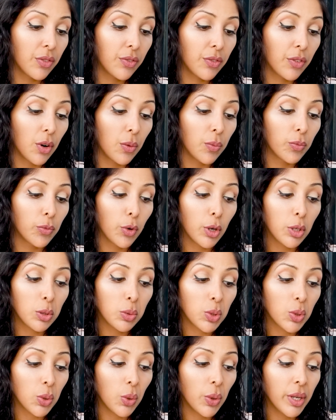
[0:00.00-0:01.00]
from
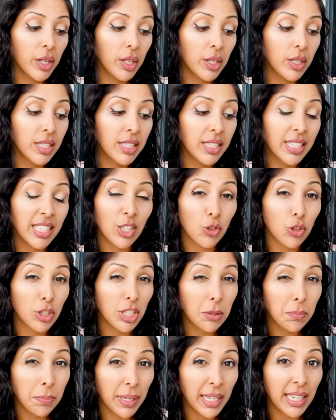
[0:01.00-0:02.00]
rosewood oil,
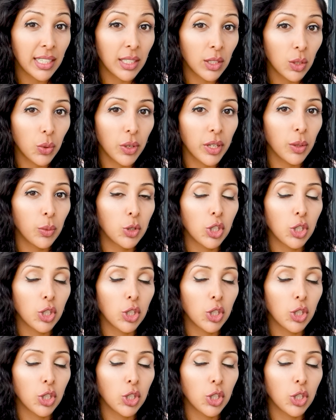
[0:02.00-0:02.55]
citrus peel oil,